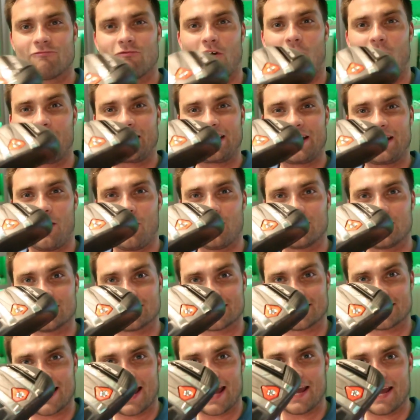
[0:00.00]
Right
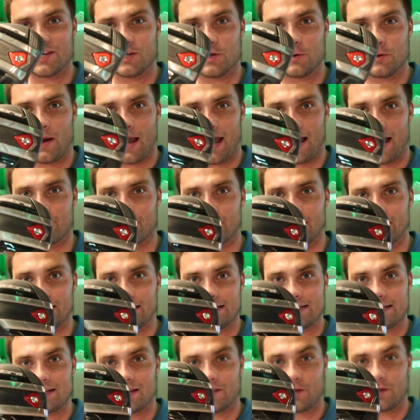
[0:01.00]
guys, there you have
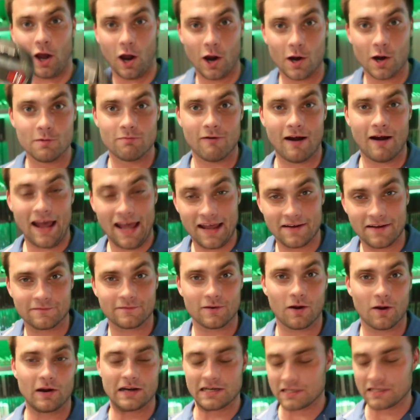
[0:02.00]
it. Cobra
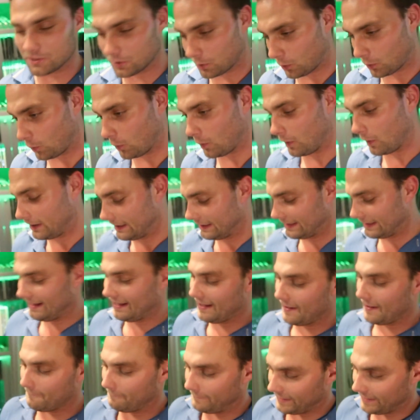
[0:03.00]
F9 Tour,
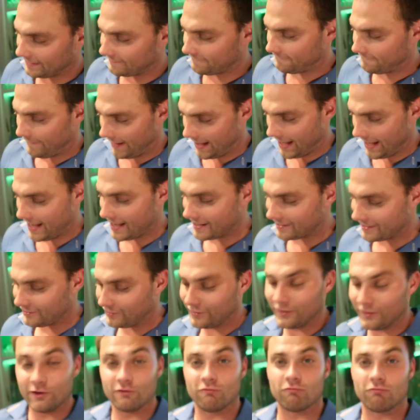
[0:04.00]
big
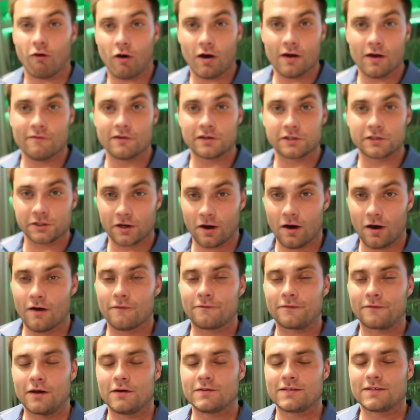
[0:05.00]
fan, driver
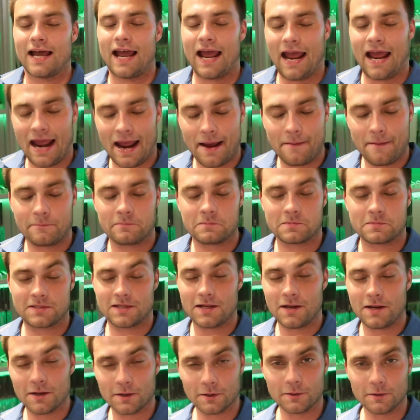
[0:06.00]
shaft goes an
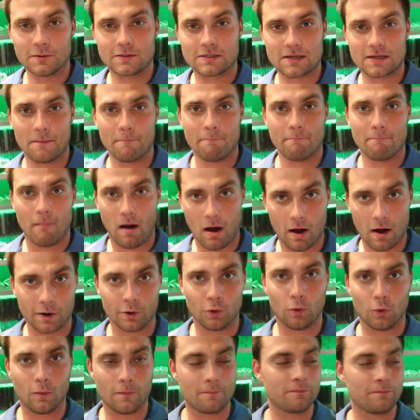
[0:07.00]
absolute
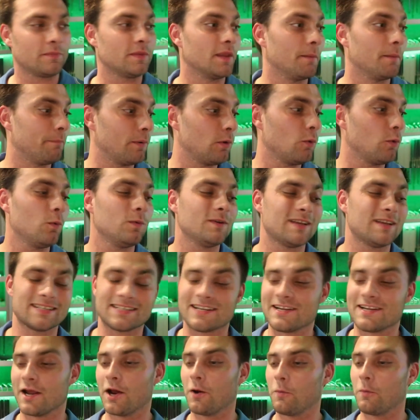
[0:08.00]
mile. The ball
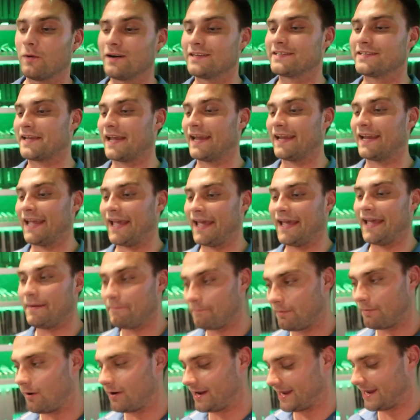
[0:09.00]
doesn't know what it's getting
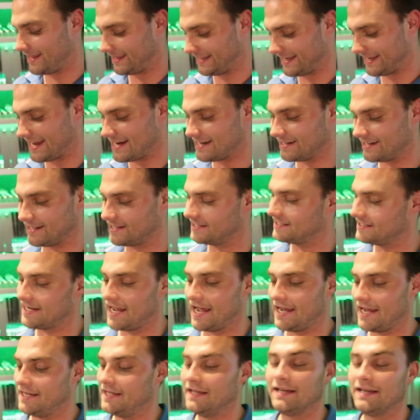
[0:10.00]
hit by at the end of the
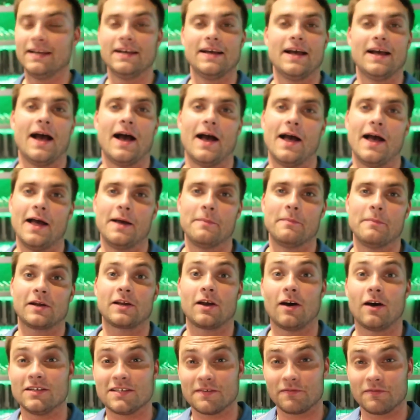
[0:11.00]
day. Um,
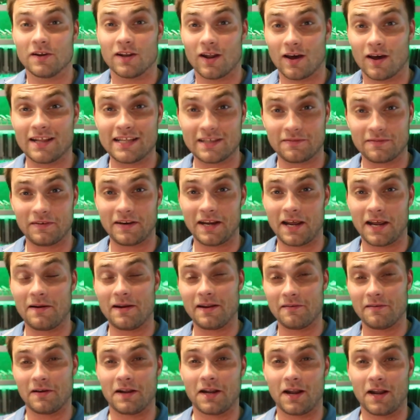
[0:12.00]
guys, if you like this video,
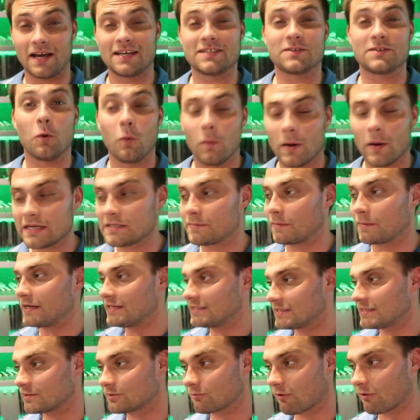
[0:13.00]
leave it a like. As always,
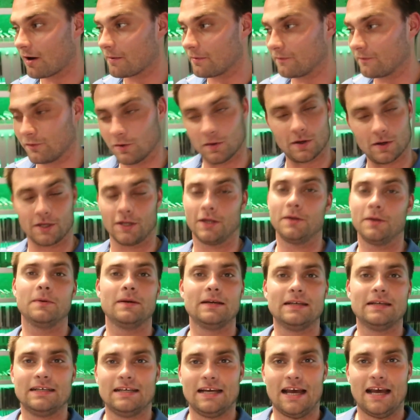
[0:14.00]
please subscribe if you are
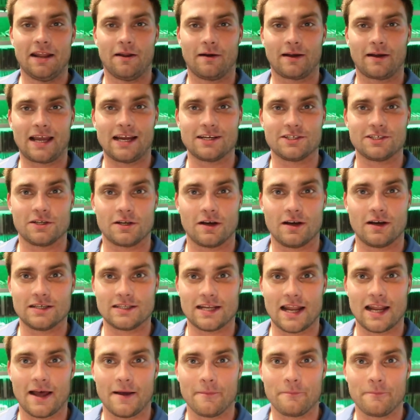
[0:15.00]
new. And I'll catch you
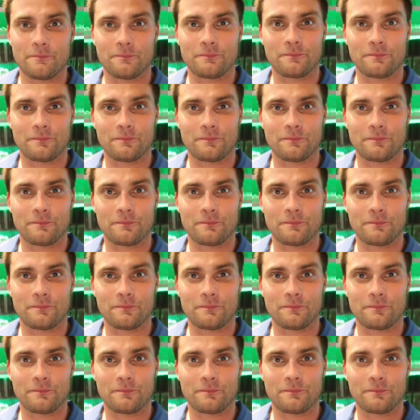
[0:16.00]
guys later.